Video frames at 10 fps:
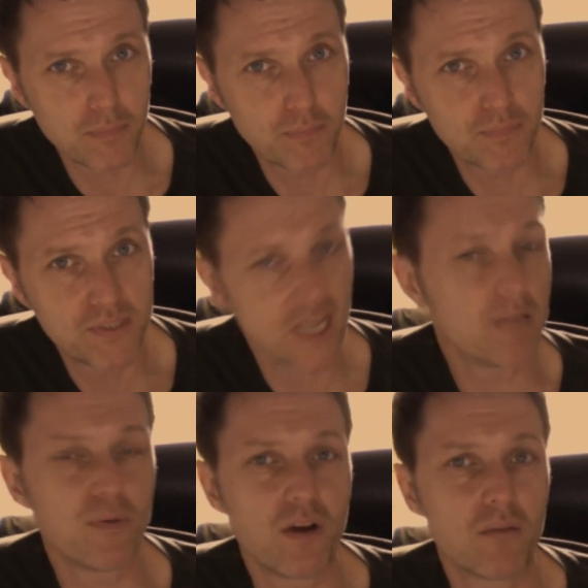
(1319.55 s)

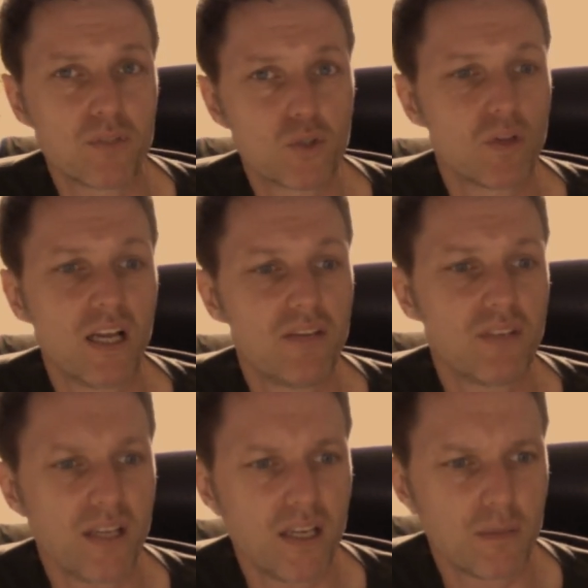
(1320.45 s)
debut albums you'll ever
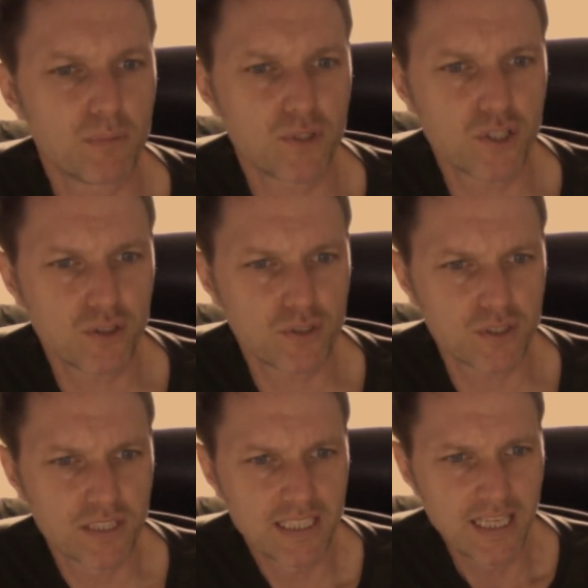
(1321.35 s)
hear produced,
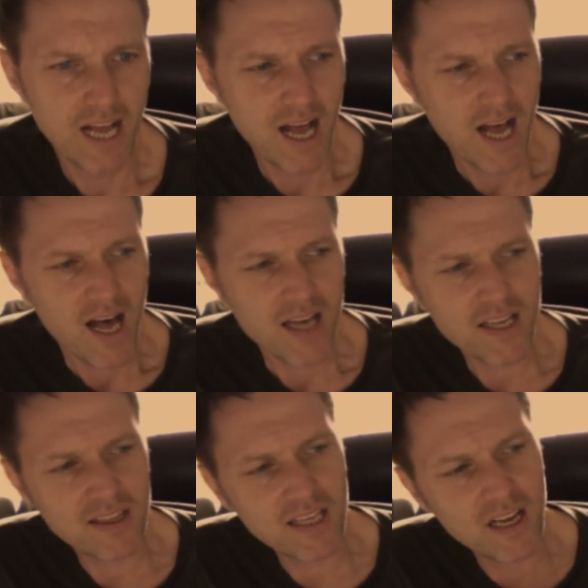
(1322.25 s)
and I think